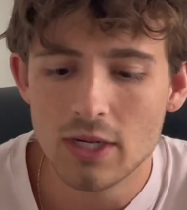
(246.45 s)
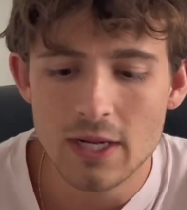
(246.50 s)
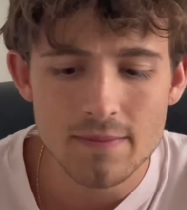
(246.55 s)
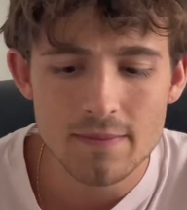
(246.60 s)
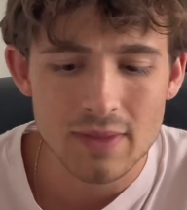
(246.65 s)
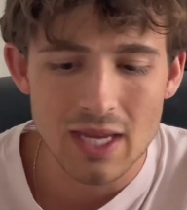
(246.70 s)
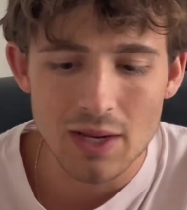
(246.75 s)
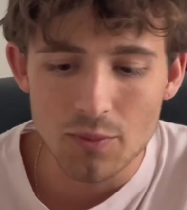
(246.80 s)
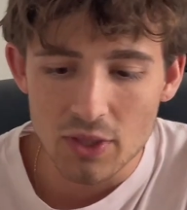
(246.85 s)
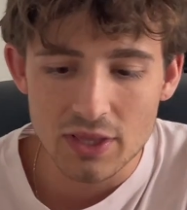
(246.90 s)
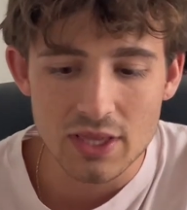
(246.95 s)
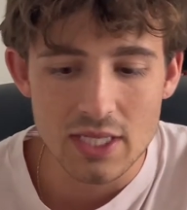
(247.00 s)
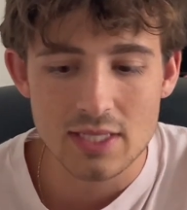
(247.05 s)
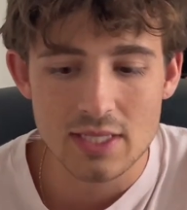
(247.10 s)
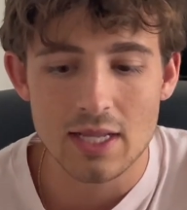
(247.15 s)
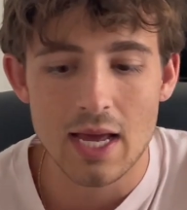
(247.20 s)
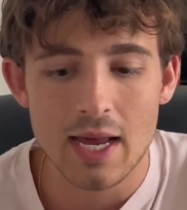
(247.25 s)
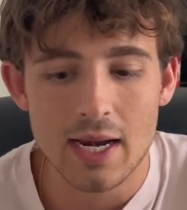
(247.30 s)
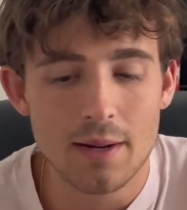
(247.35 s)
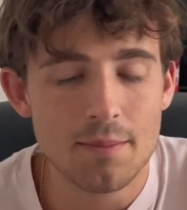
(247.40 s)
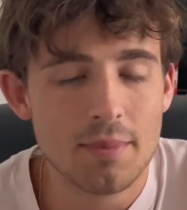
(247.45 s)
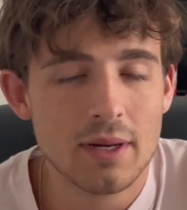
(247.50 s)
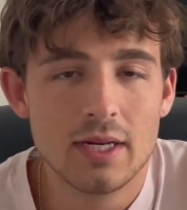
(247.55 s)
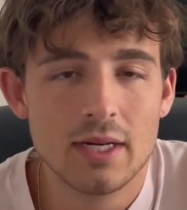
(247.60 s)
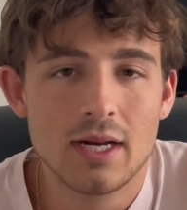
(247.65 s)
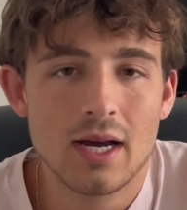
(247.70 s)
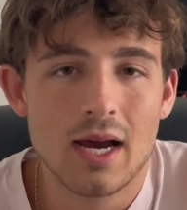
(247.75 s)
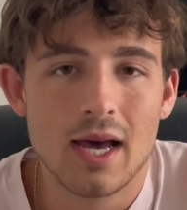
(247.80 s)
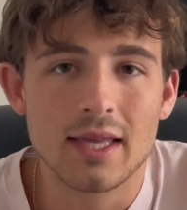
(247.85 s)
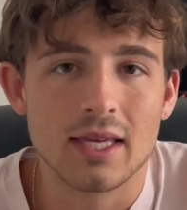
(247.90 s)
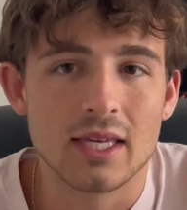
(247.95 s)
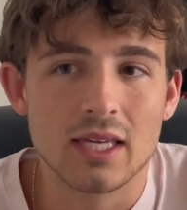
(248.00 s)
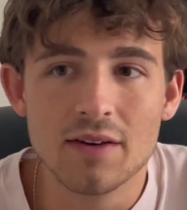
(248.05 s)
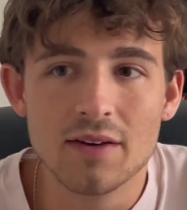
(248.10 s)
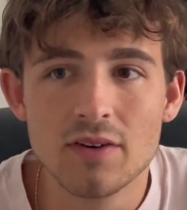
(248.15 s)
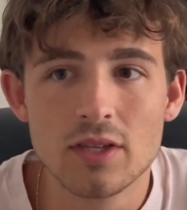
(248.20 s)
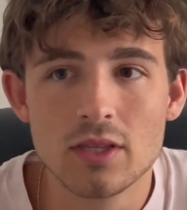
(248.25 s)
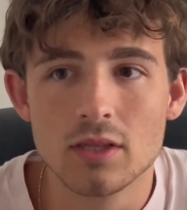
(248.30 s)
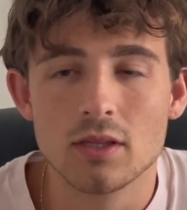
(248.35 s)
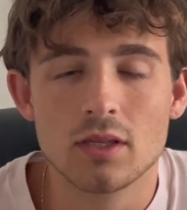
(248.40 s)
And with this lineup, I think
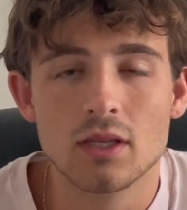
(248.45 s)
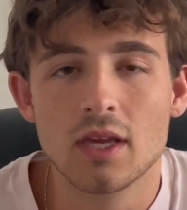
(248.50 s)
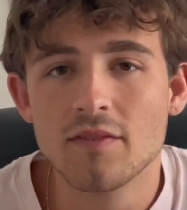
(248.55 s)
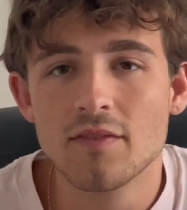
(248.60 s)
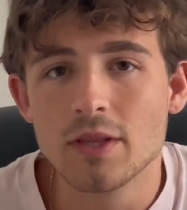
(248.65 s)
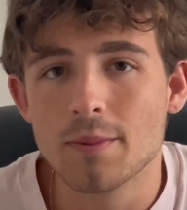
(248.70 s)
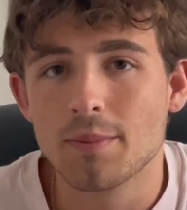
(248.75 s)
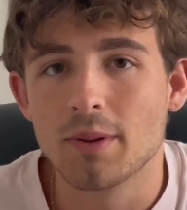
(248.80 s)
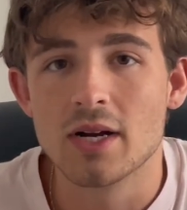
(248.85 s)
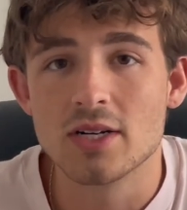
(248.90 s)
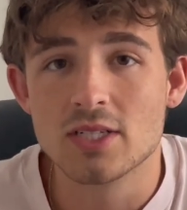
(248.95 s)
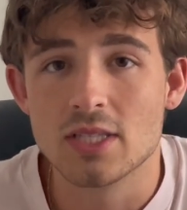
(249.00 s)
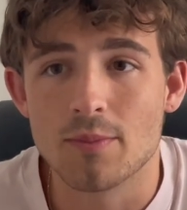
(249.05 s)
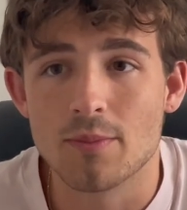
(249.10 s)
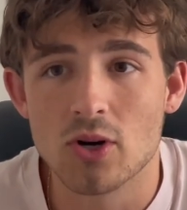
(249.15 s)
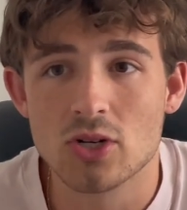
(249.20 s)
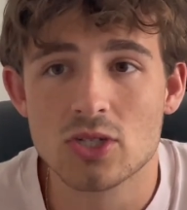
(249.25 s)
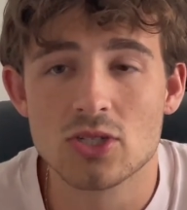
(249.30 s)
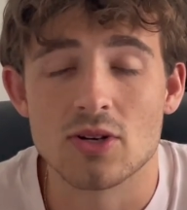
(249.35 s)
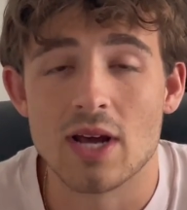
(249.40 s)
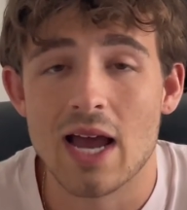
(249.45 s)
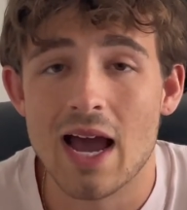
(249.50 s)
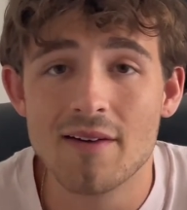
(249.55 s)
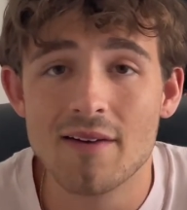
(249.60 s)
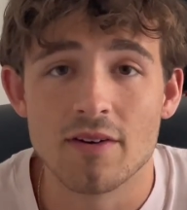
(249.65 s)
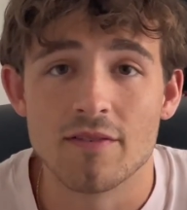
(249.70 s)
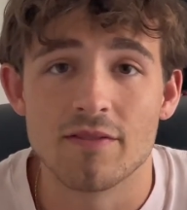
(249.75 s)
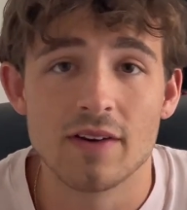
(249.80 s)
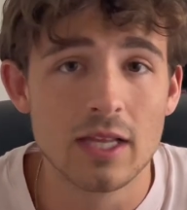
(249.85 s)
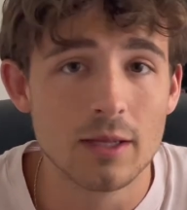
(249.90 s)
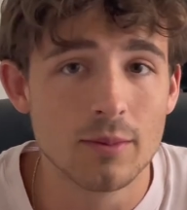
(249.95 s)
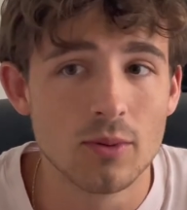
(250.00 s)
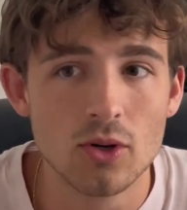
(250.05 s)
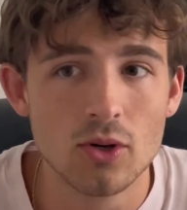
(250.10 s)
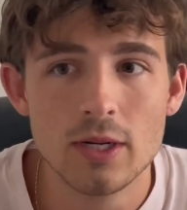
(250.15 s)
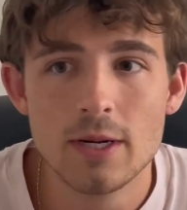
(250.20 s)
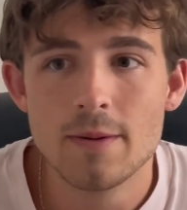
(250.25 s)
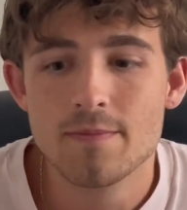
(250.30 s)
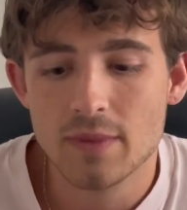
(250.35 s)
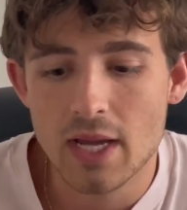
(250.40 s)
given the players that Barcelona have available,
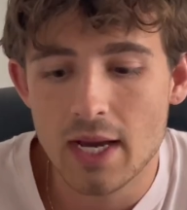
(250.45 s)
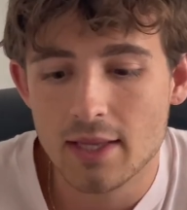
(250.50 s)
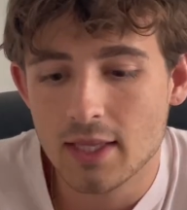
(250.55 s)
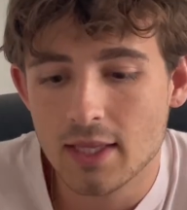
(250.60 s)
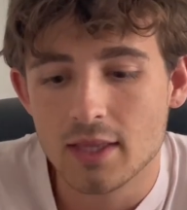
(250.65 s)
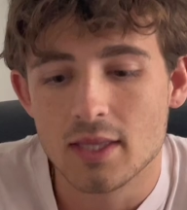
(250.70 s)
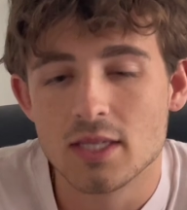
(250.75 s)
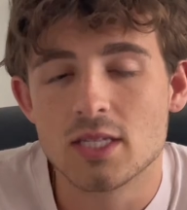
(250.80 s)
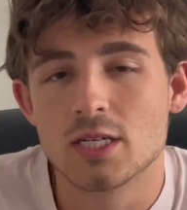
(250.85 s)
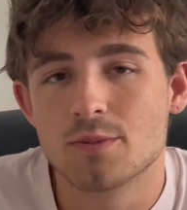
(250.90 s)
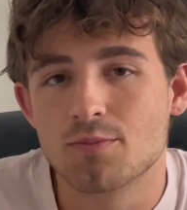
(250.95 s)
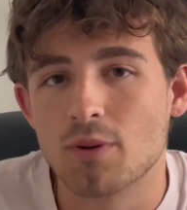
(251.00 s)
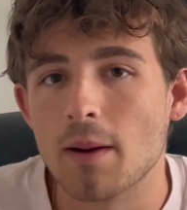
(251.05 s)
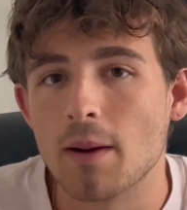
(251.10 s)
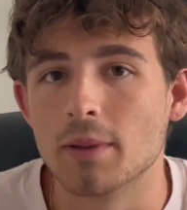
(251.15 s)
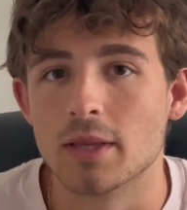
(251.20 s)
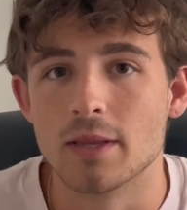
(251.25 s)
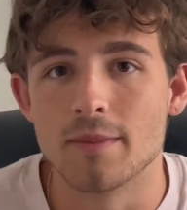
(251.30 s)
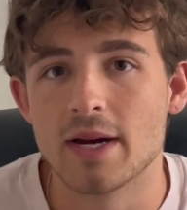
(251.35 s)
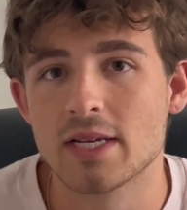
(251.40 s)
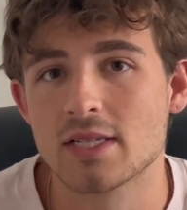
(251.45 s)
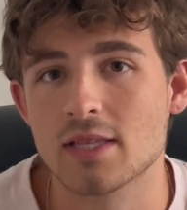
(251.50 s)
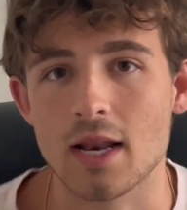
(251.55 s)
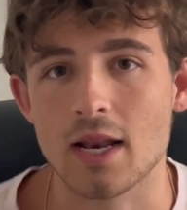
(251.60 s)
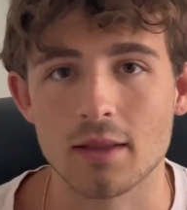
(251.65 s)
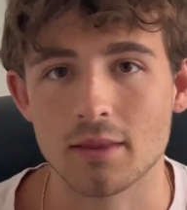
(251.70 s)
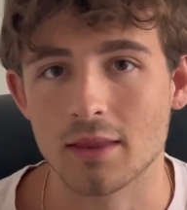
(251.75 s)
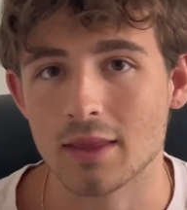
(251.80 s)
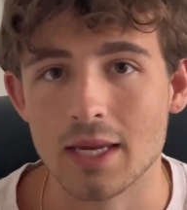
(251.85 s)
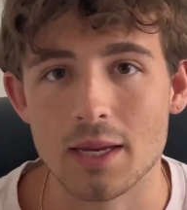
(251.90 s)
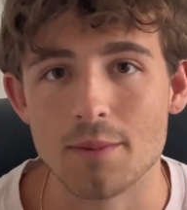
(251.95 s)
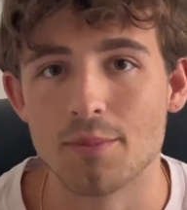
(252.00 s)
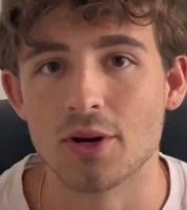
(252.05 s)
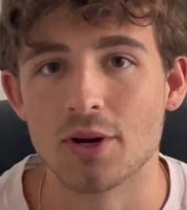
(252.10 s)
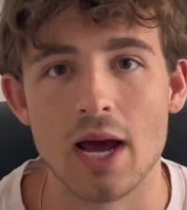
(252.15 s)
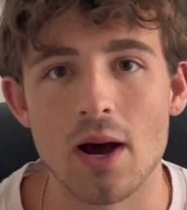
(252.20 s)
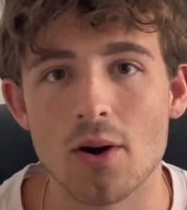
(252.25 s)
I think this is probably the best lineup that they can put out.